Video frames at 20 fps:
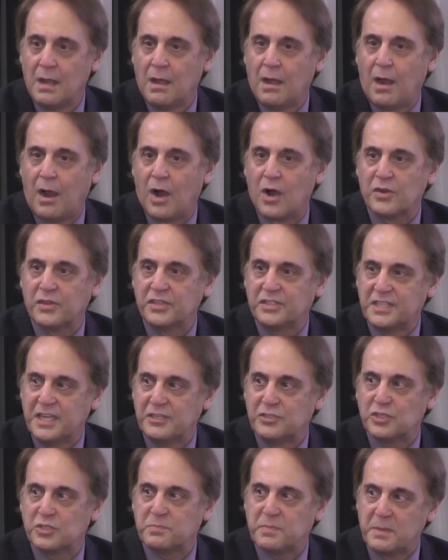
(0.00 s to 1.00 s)
Are the
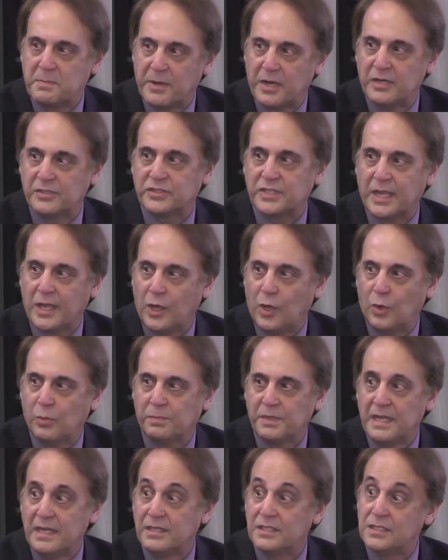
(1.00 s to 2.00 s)
teachers prepared to help
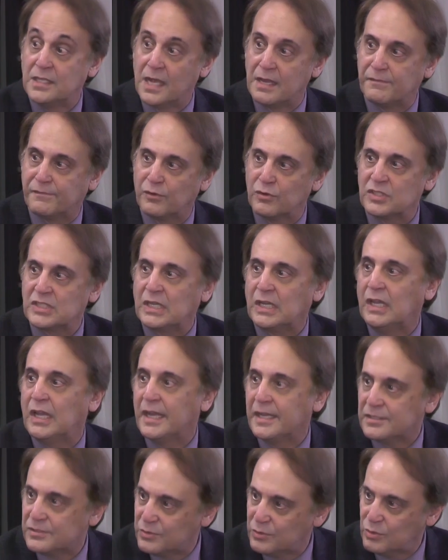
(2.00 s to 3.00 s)
diverse
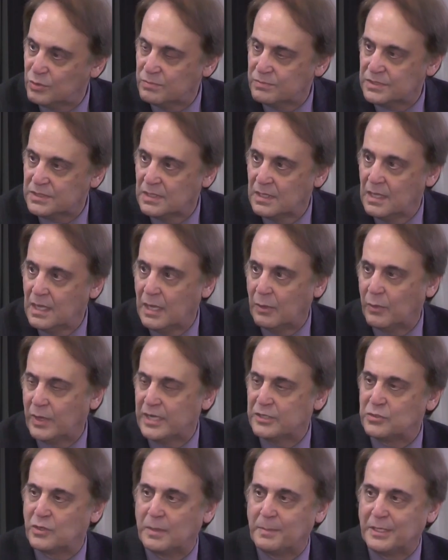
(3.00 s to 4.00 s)
classrooms? And when I
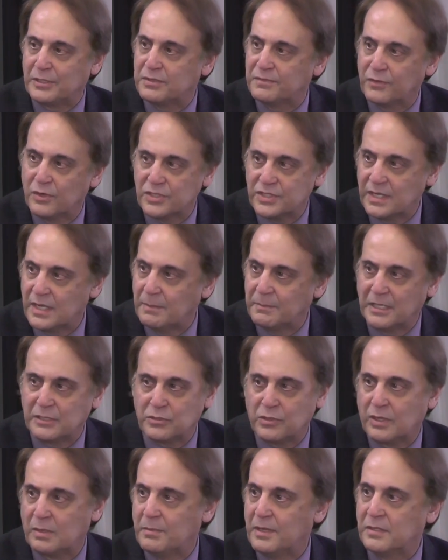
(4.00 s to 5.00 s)
talk about diversity, I'm not
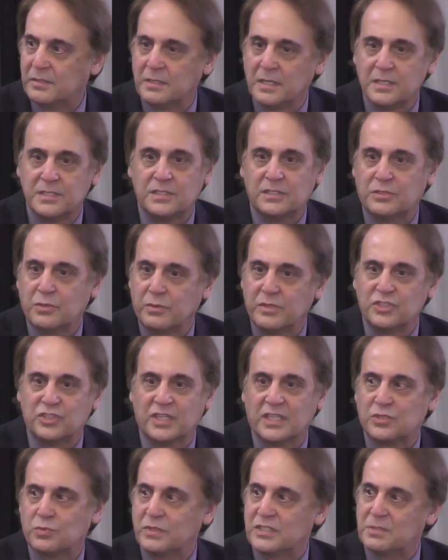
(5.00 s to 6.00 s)
talking about students
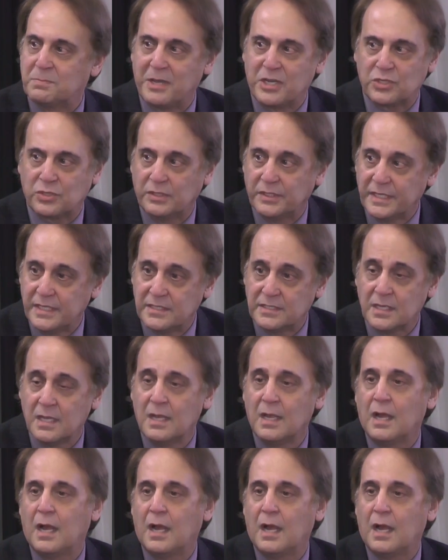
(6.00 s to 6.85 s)
just with special needs.